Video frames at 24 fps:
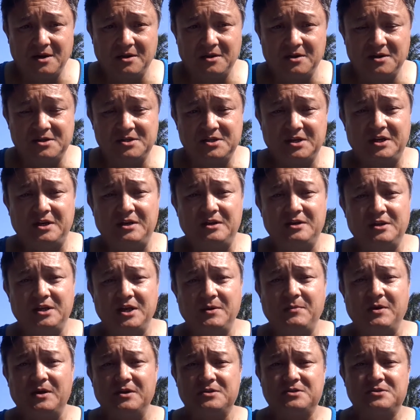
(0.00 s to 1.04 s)
the city
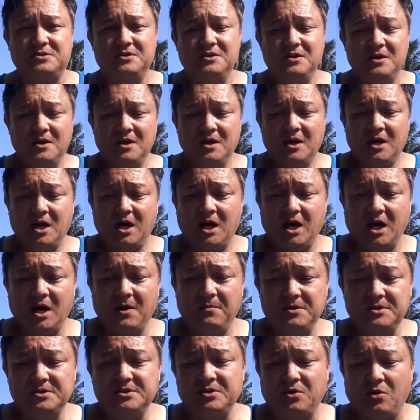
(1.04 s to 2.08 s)
limits,
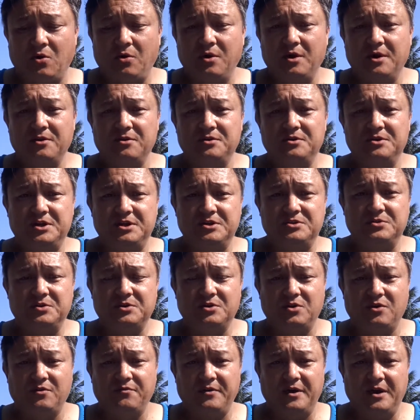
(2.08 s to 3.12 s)
but this is a whole other
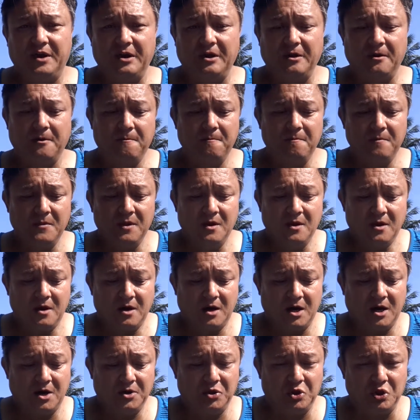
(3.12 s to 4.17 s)
district over here.
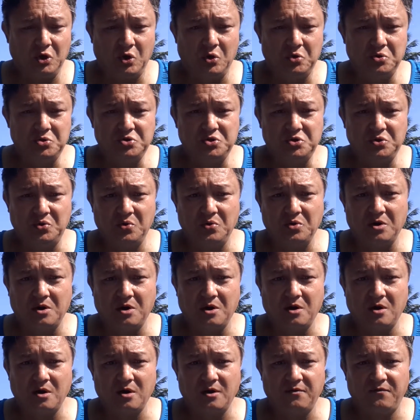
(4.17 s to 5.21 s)
Those who
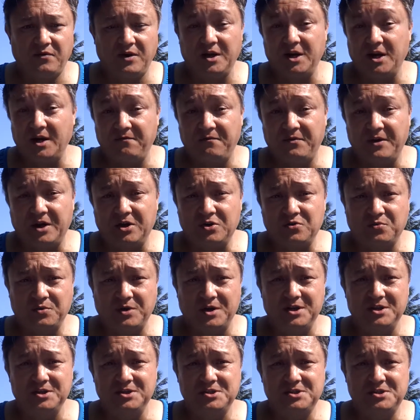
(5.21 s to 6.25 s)
are Vietnam
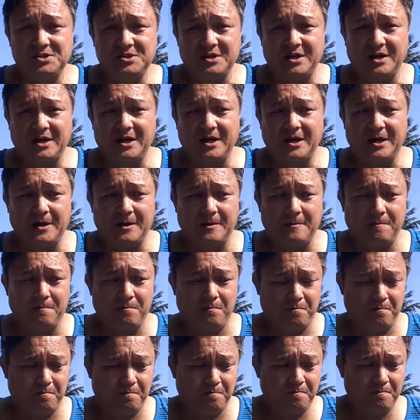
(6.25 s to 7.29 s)
veterans,
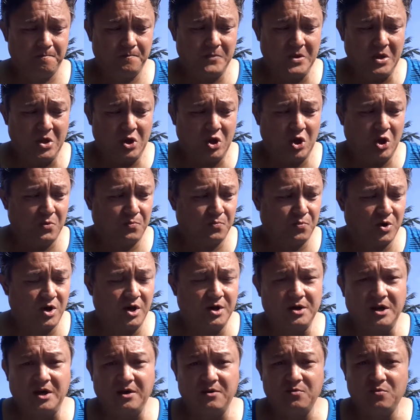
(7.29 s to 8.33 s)
you
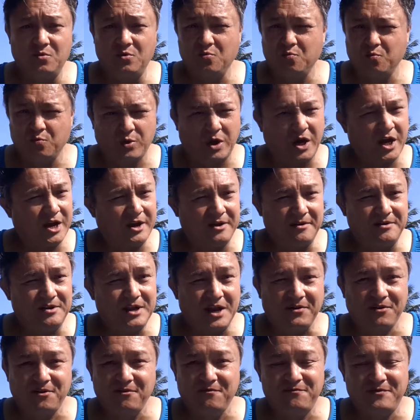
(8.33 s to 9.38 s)
probably have
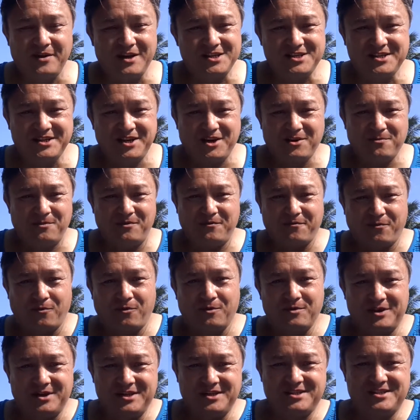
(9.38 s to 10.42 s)
never visited here
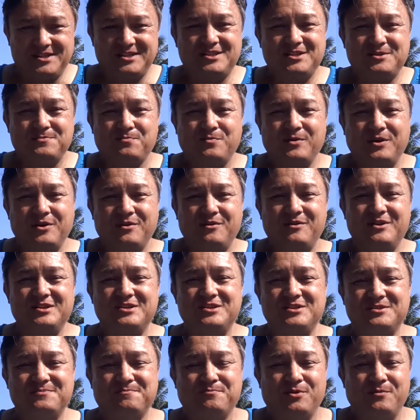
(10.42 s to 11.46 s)
before, because this
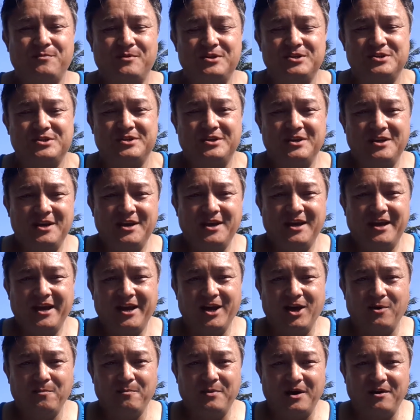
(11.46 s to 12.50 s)
is pretty much
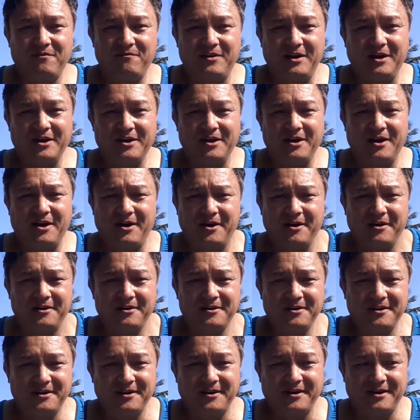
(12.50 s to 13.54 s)
held by Viet Cong.
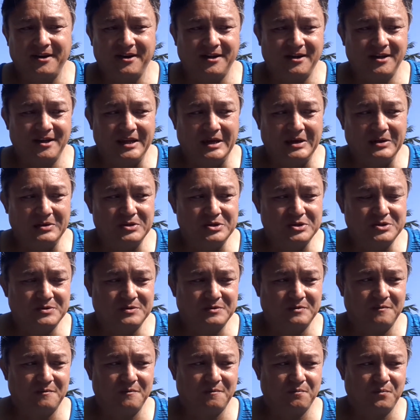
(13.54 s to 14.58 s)
It
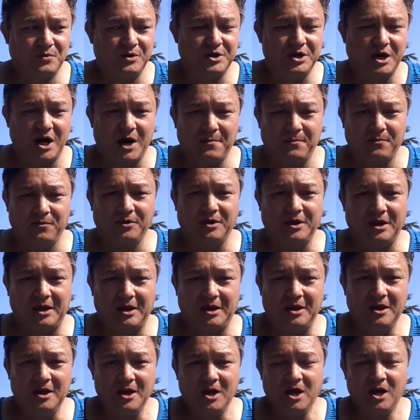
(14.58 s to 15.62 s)
was
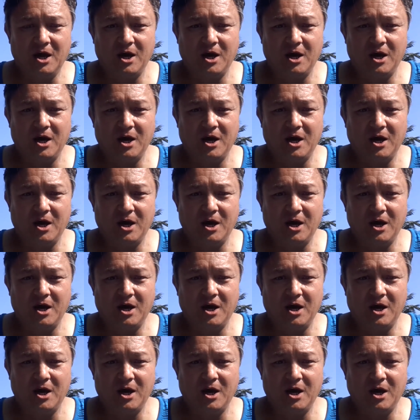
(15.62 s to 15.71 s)
predominantly